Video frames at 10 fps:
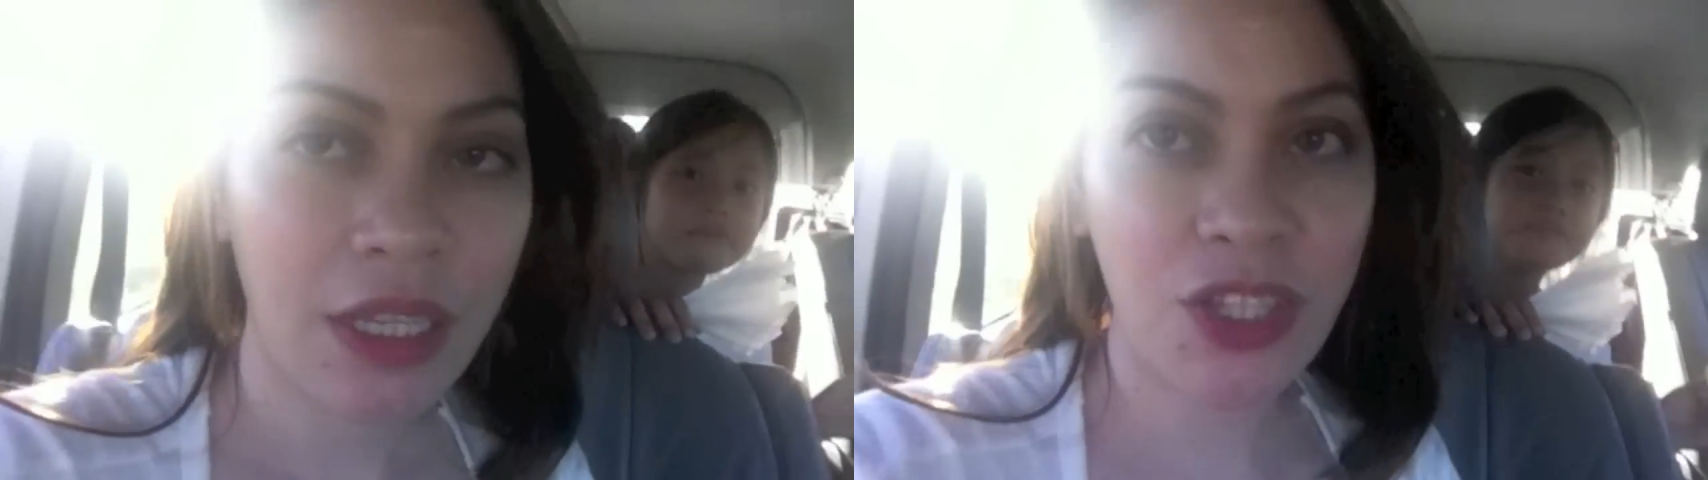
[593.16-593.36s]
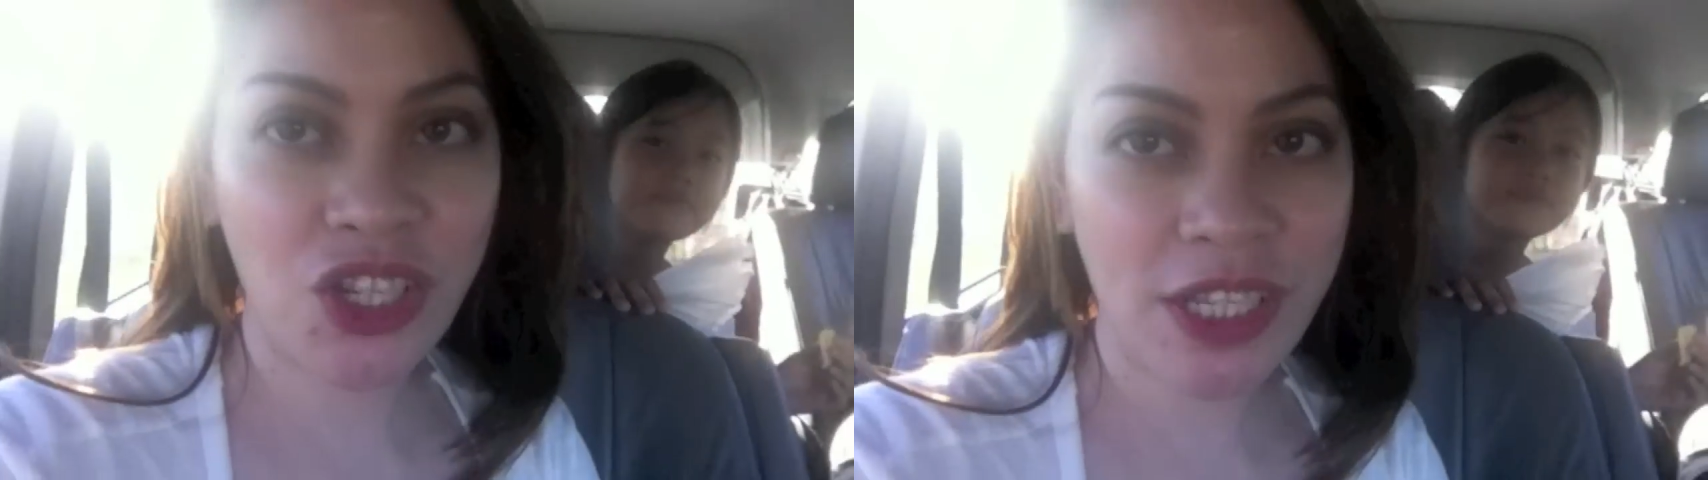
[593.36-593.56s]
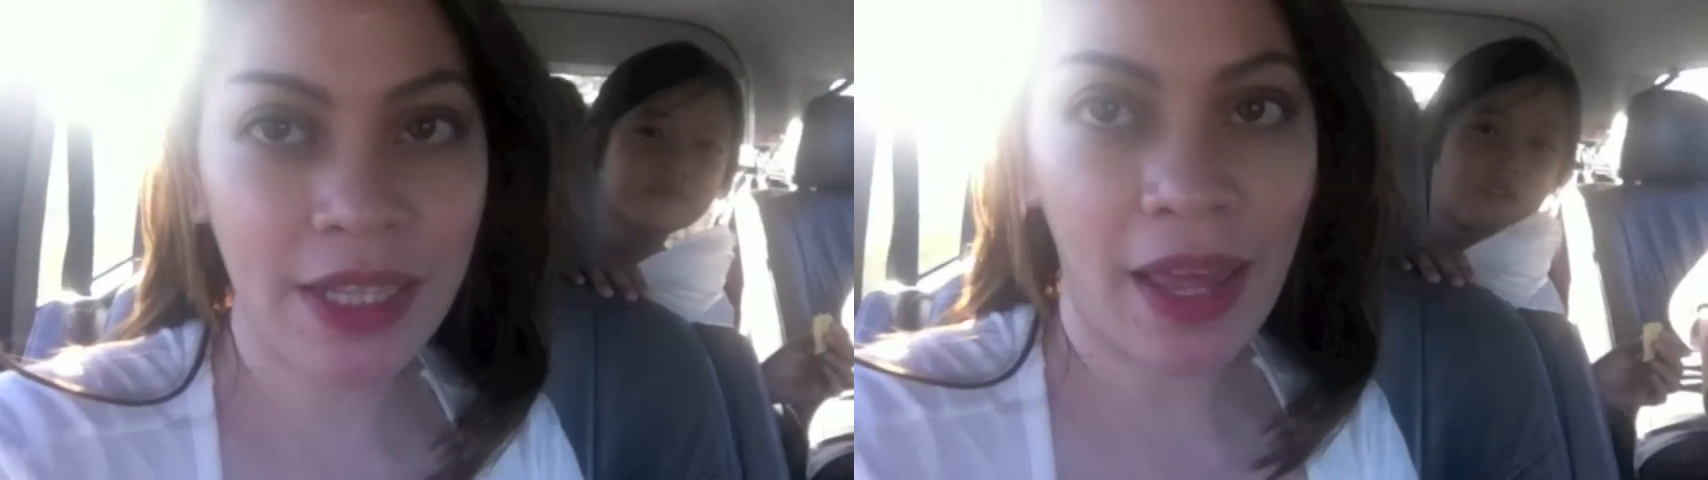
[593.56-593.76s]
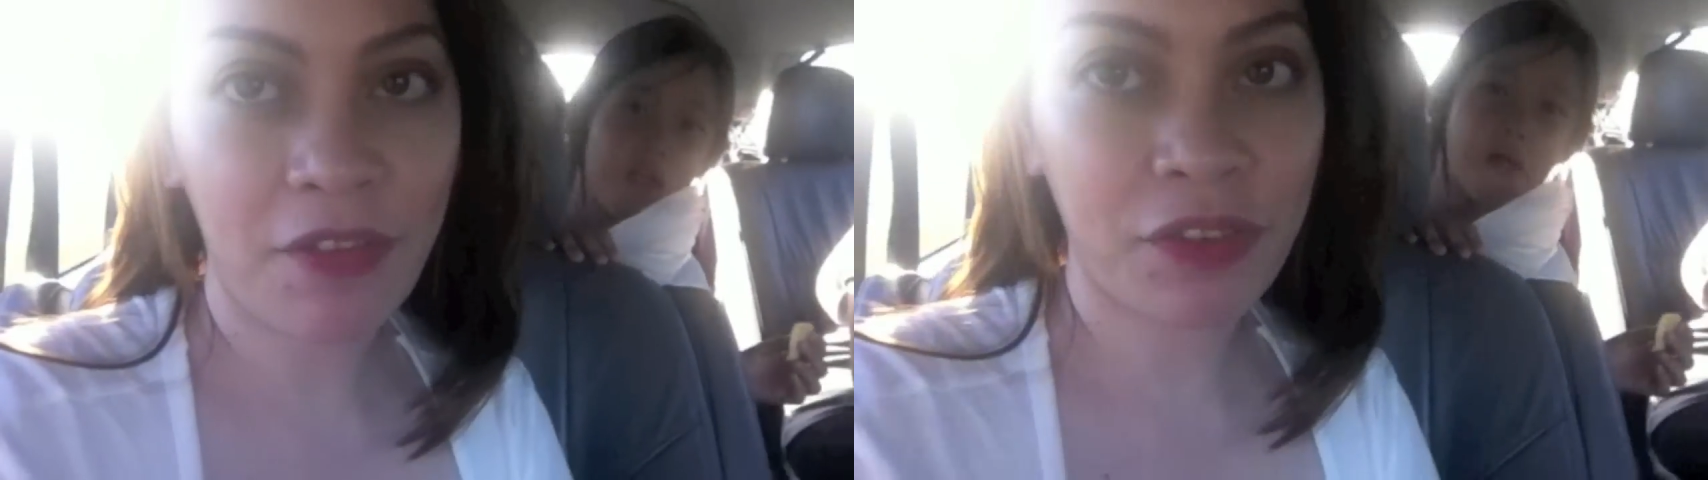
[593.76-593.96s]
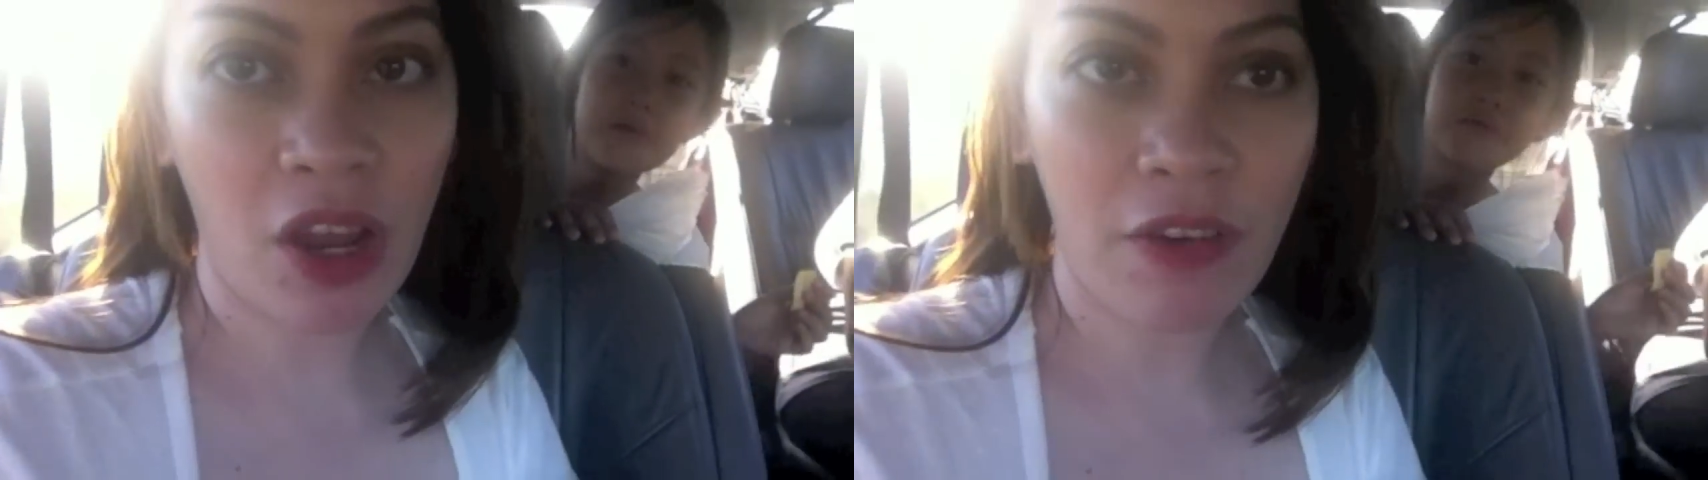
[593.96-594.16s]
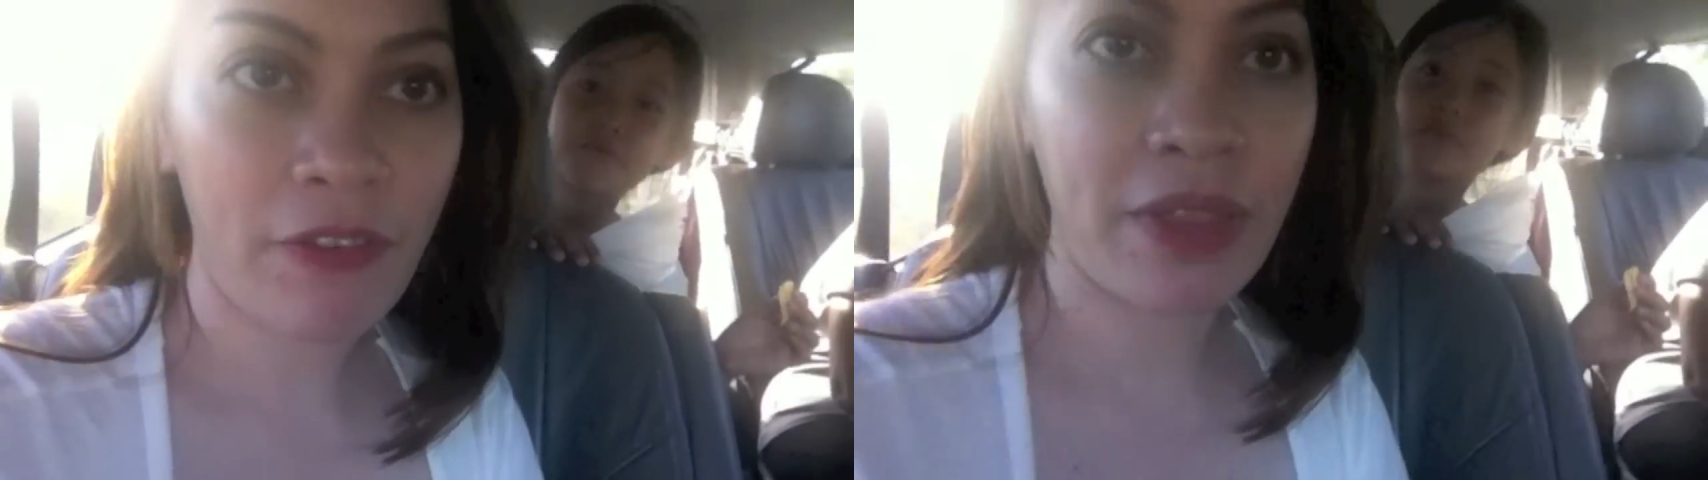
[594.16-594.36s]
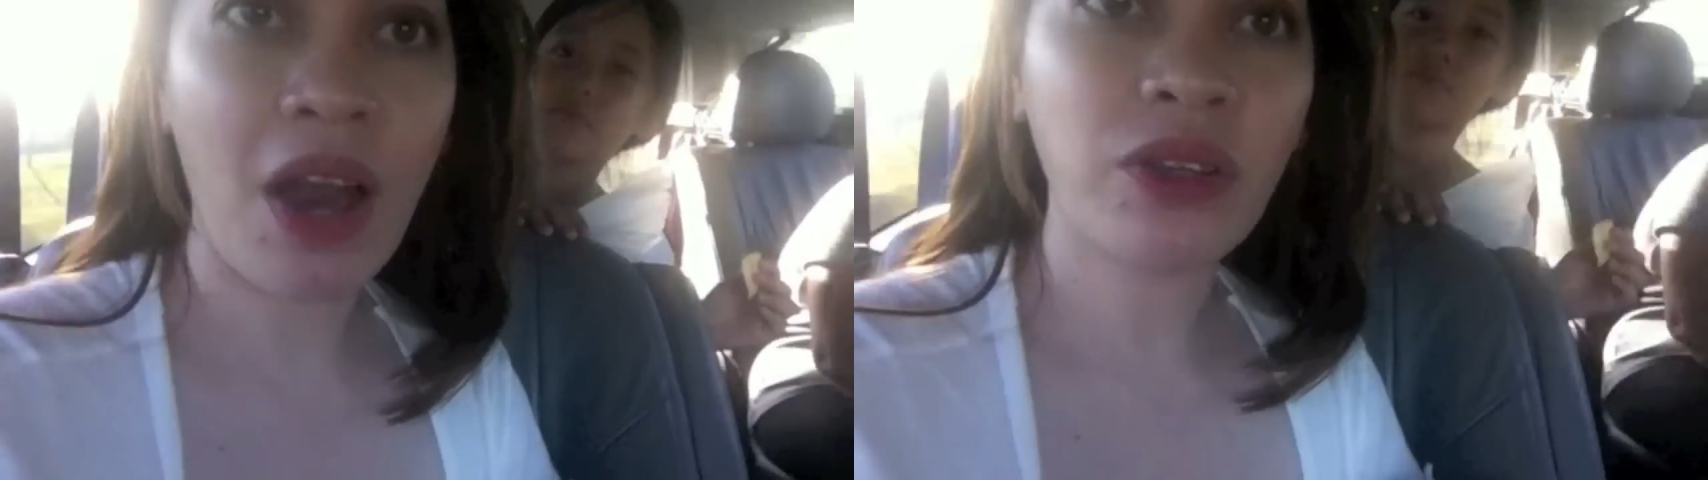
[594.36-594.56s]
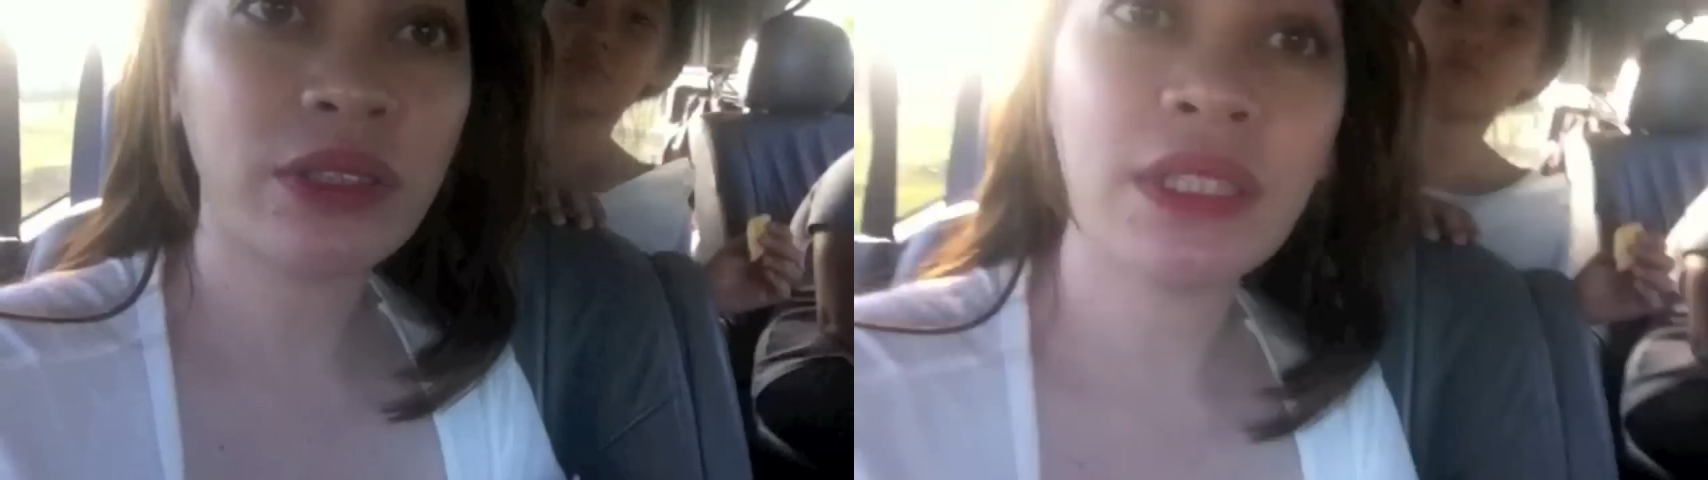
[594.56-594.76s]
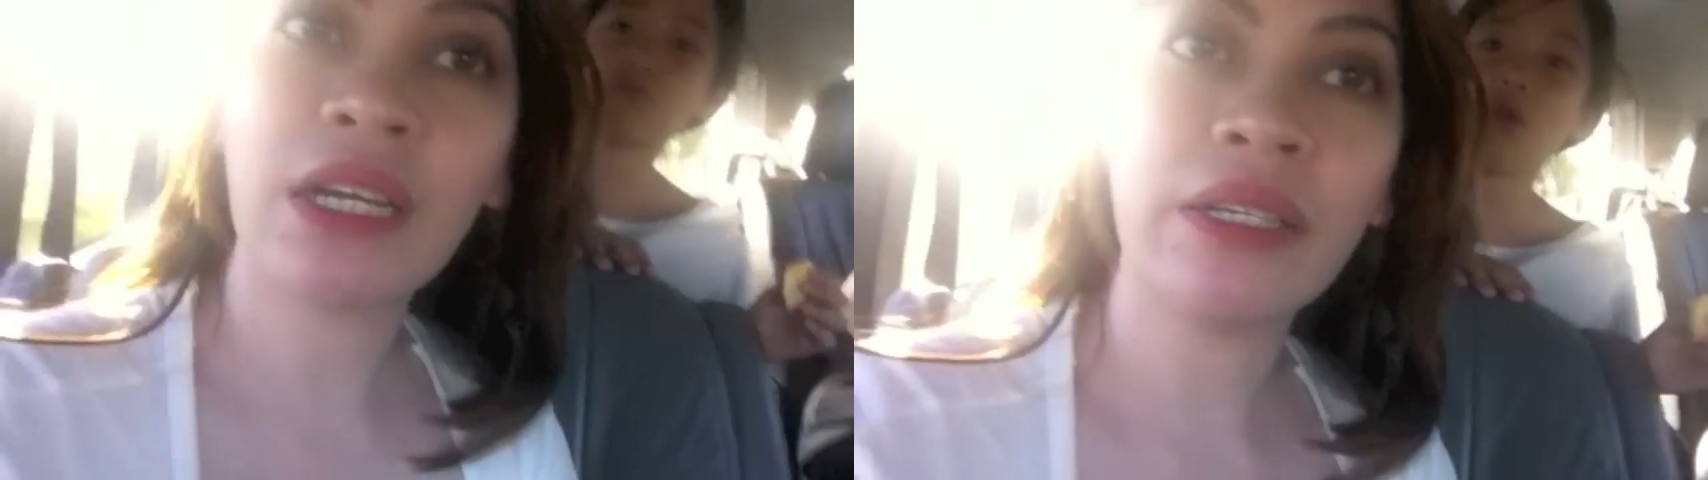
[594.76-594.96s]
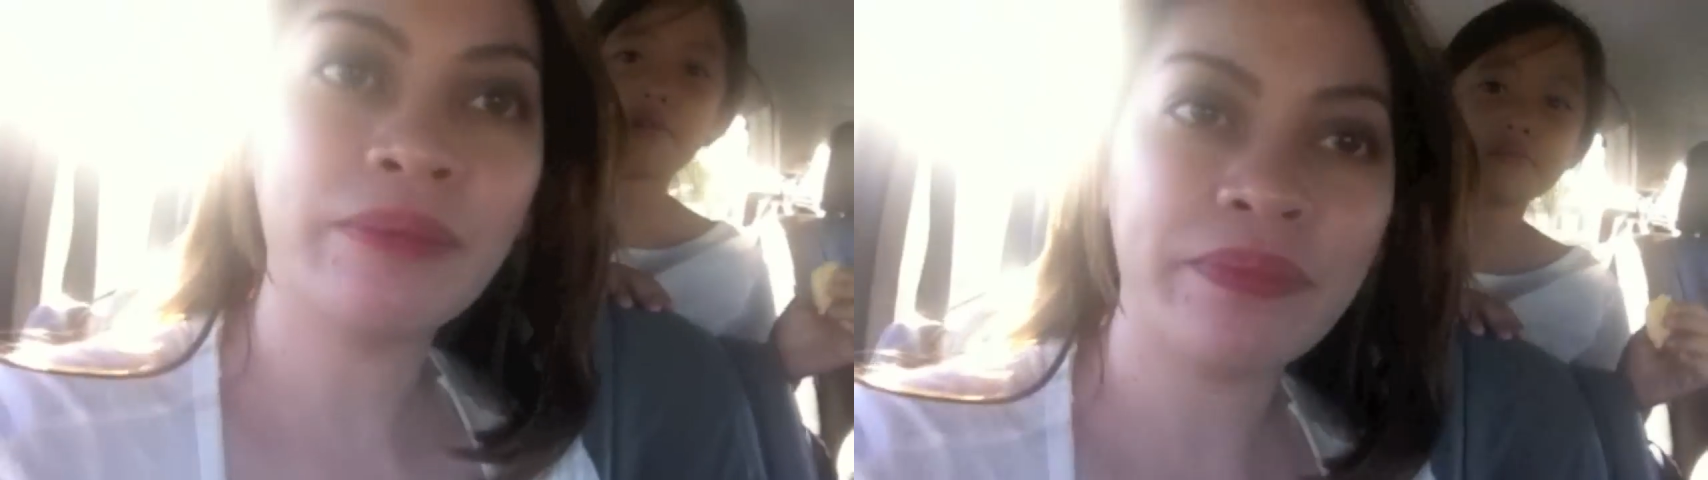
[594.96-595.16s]
He's just left off without
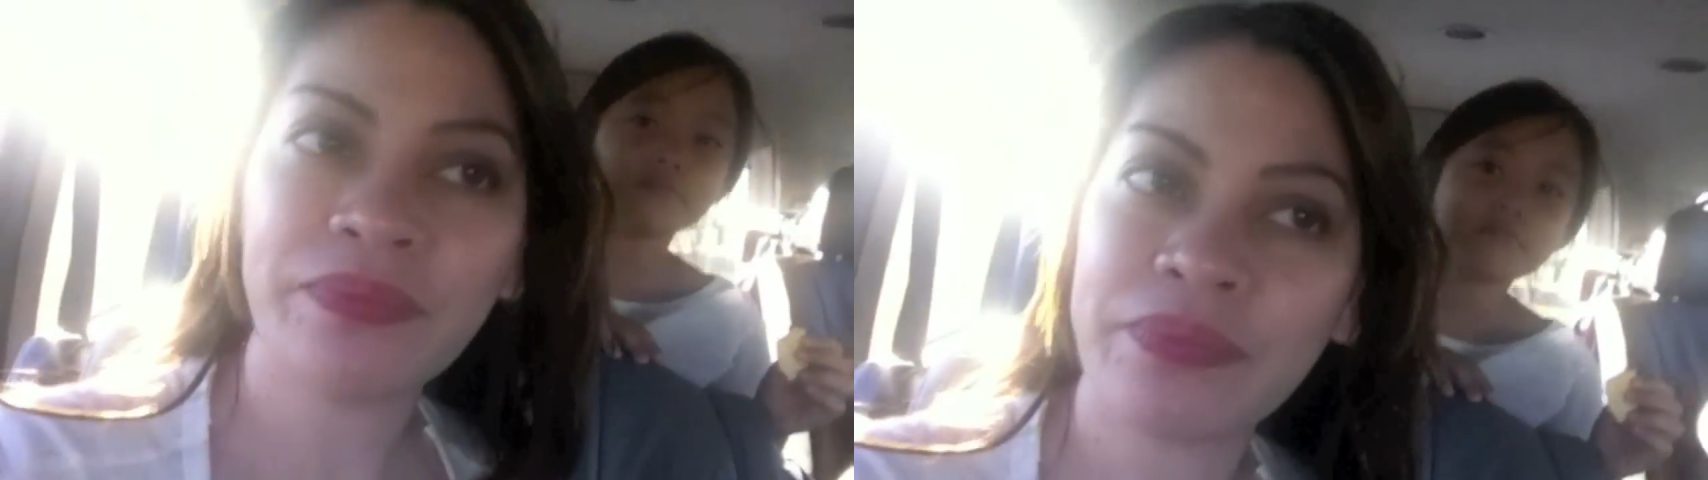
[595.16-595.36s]
um,